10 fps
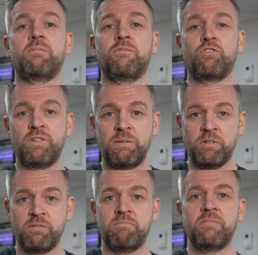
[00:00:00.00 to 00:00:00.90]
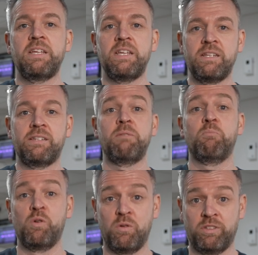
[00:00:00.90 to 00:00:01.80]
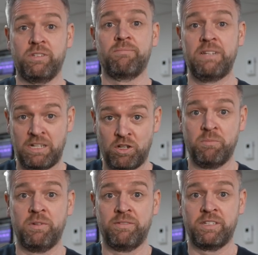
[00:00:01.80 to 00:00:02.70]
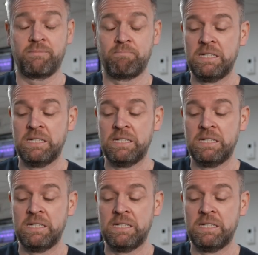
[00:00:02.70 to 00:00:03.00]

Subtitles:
treatment is important in combi ovens.